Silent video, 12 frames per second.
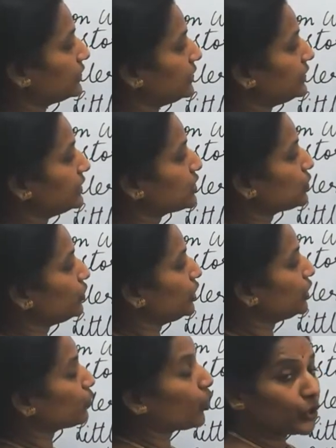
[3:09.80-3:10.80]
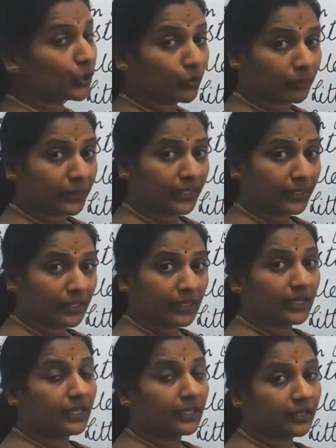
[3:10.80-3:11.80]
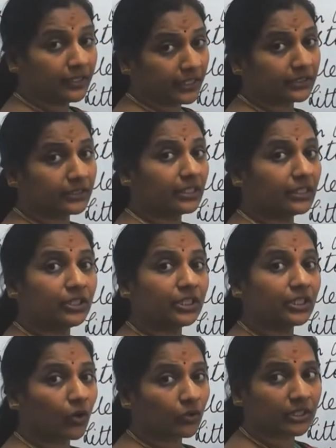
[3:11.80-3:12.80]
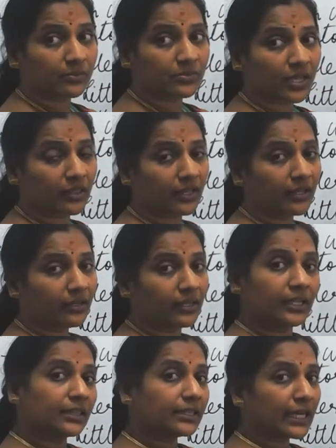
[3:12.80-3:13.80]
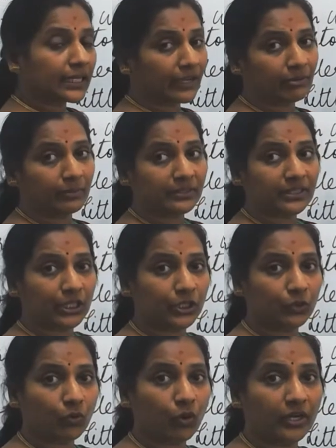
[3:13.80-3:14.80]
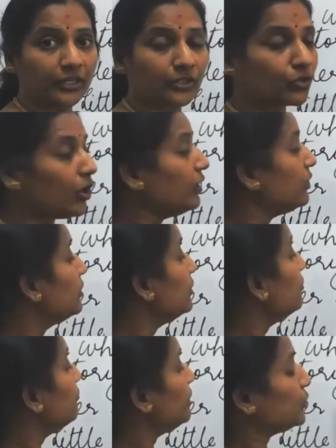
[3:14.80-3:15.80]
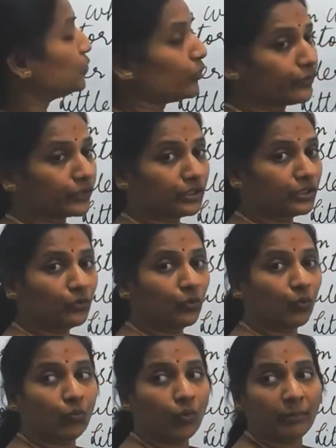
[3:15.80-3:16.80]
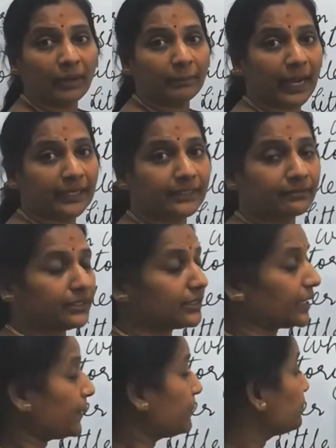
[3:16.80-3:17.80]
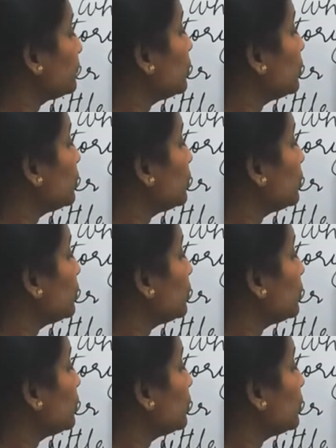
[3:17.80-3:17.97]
in this unit, what you will be learning. The learning outcomes are there that I will be telling you all later on. We'll go for the warm-up activity.